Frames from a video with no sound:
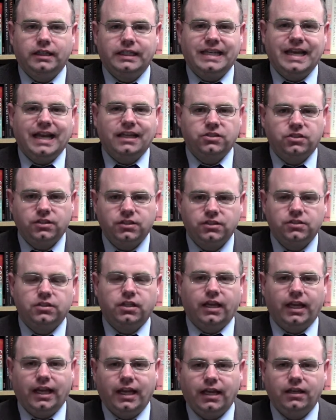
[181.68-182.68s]

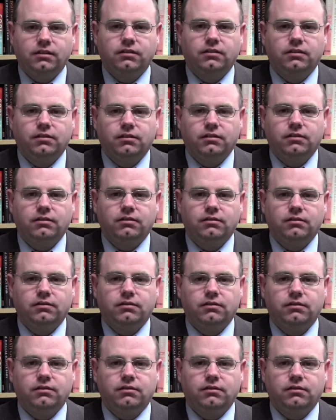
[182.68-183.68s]
guesses at
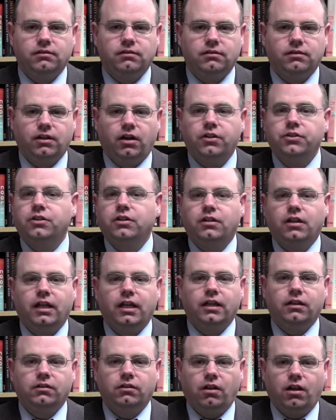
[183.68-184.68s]
the
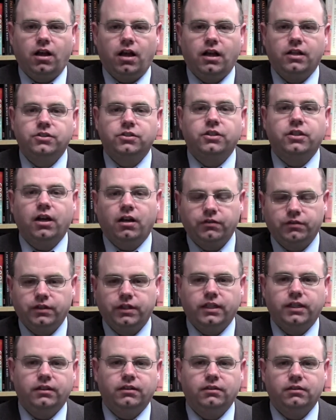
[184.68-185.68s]
underlying laws
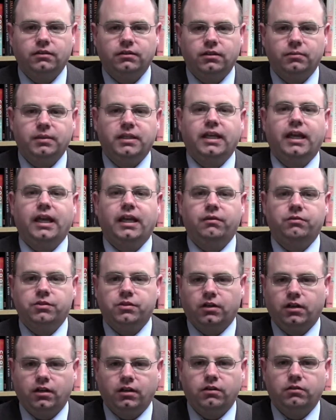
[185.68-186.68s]
governing the
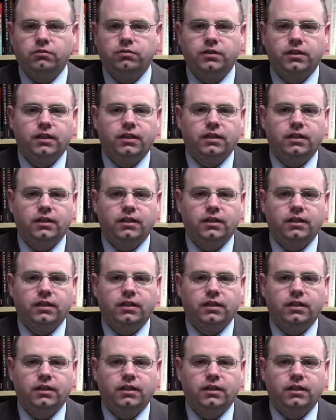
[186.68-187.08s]
behavior of